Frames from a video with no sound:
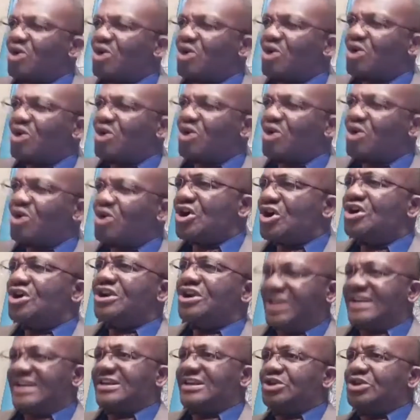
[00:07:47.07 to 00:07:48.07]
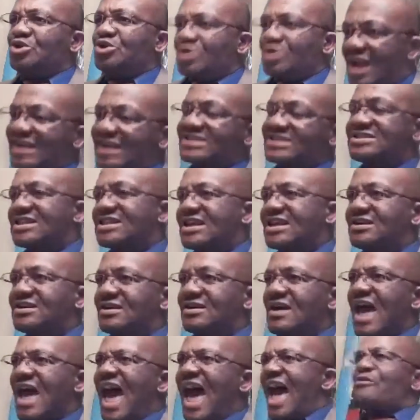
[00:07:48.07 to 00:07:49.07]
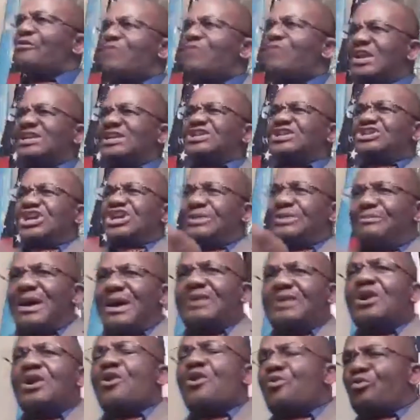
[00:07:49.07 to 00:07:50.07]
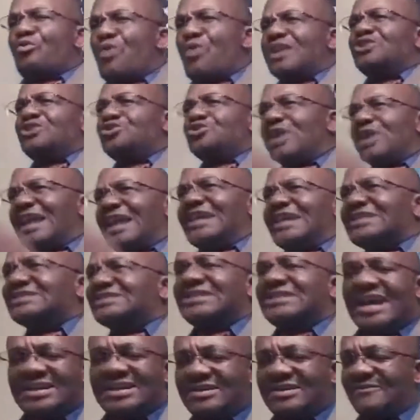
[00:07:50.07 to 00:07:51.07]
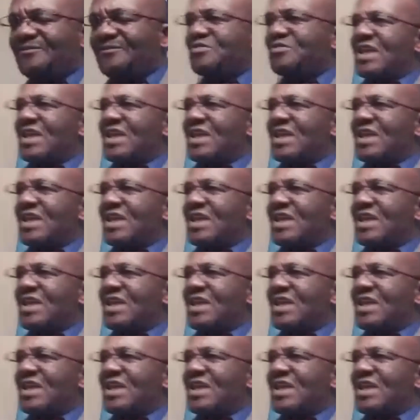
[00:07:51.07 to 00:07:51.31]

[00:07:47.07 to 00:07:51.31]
that occur here in the United States. And when the United States,